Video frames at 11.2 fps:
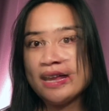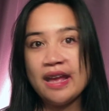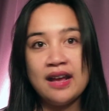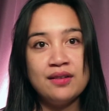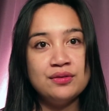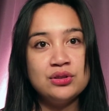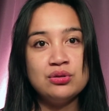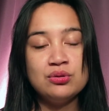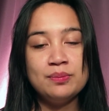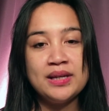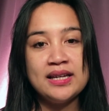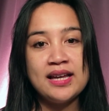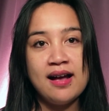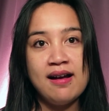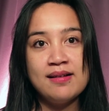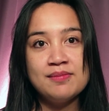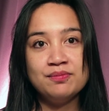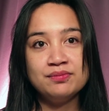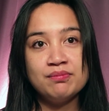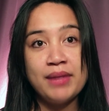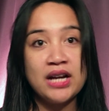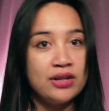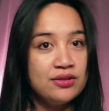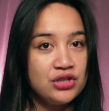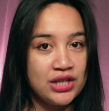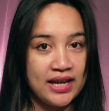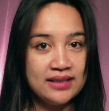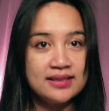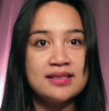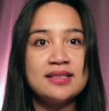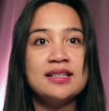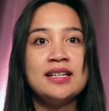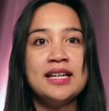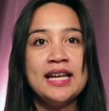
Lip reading: I have to be background checked,